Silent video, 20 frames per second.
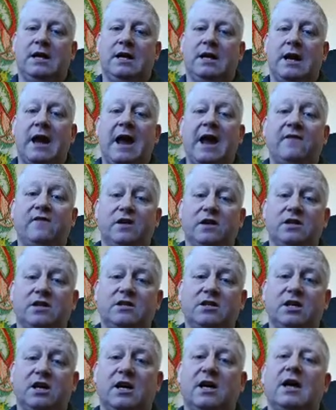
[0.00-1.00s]

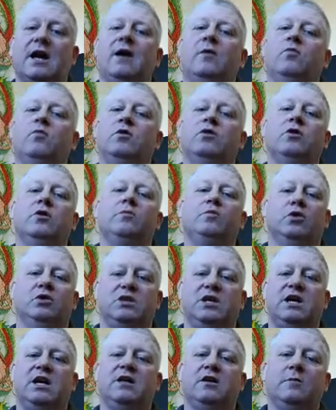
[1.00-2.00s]
evidence it. And we're going to put
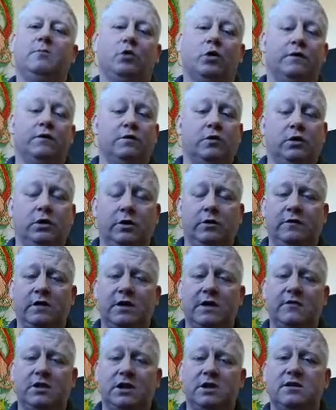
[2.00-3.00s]
together a portfolio of
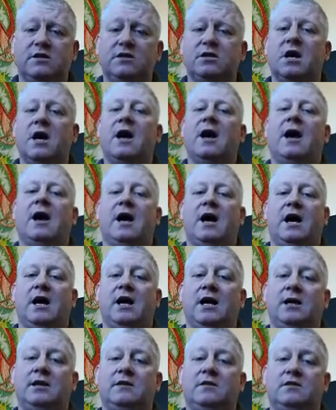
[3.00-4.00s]
evidence,
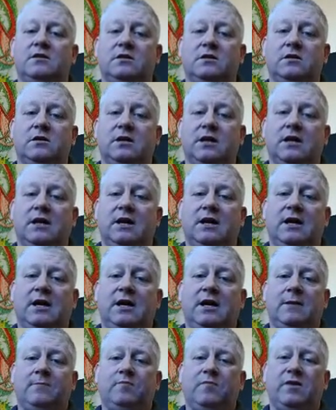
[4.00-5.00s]
and
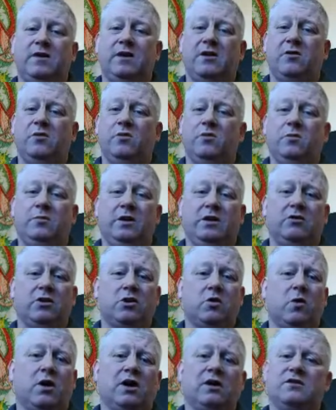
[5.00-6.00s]
there will be
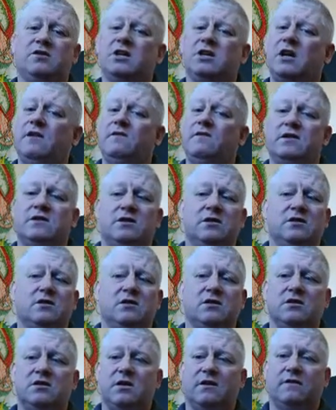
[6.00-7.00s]
required site visits
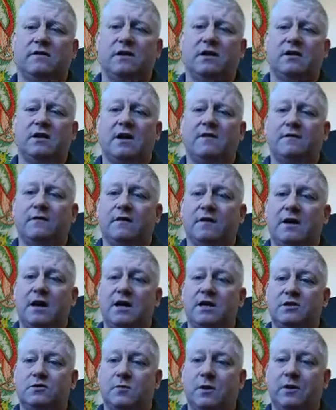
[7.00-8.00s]
and stuff like that for that
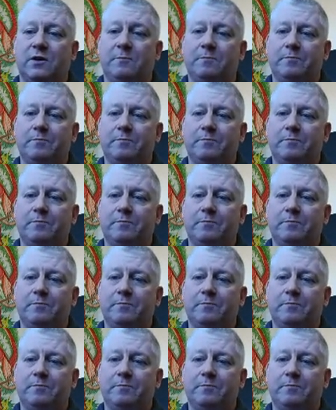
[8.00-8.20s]
as well.